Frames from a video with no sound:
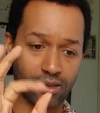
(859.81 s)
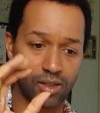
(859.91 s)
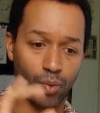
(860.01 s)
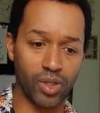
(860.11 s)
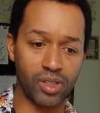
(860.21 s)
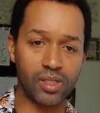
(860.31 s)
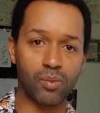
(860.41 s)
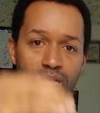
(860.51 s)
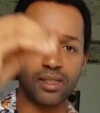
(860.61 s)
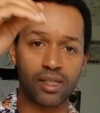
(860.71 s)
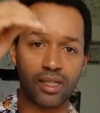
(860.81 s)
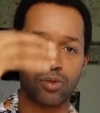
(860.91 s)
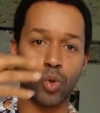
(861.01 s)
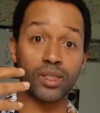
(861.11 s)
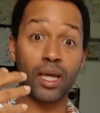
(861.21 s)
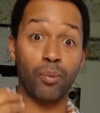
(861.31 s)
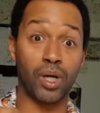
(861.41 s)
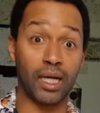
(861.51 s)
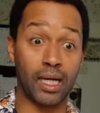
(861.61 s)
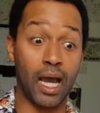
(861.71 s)
So what this means is, what's
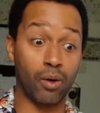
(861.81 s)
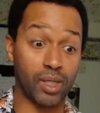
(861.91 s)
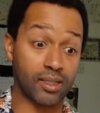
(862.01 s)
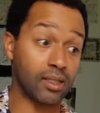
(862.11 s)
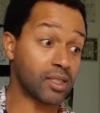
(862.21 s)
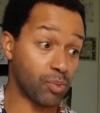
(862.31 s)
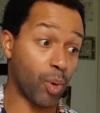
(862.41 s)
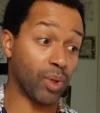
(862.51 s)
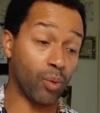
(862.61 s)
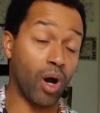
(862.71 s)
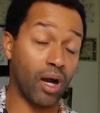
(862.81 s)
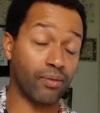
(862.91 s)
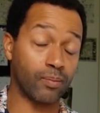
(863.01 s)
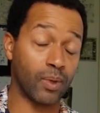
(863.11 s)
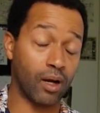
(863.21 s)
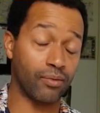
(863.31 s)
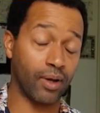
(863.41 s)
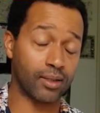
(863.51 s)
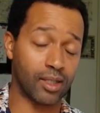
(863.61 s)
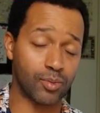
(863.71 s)
happening now is, and this is probably why I've
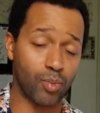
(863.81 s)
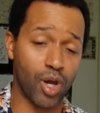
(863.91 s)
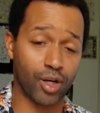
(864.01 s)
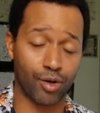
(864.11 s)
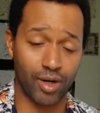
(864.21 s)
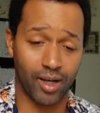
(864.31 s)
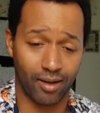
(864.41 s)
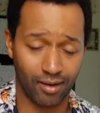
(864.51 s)
had this Mercury